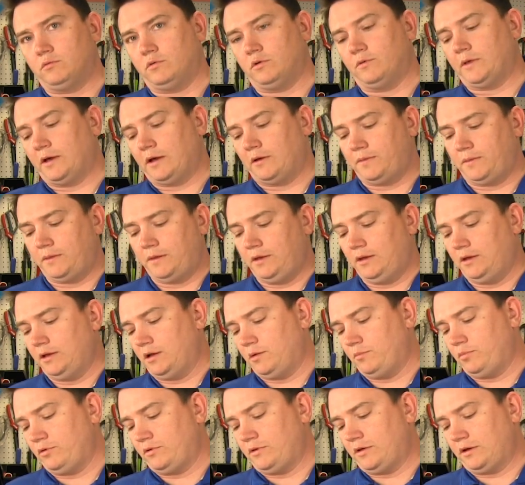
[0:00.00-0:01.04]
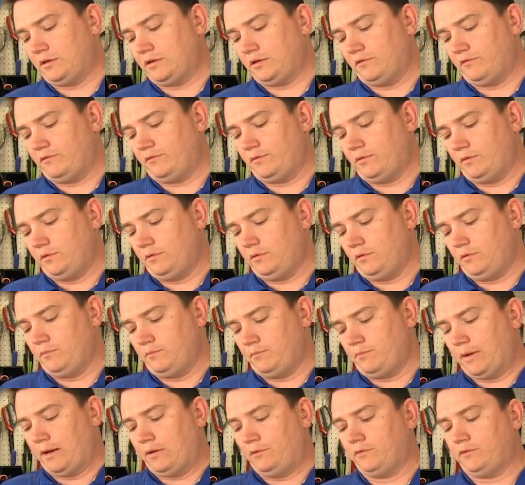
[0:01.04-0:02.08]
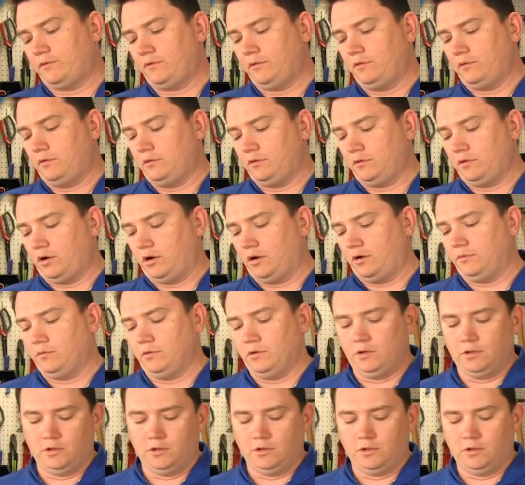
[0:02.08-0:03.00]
without the uh, protective bounce guard.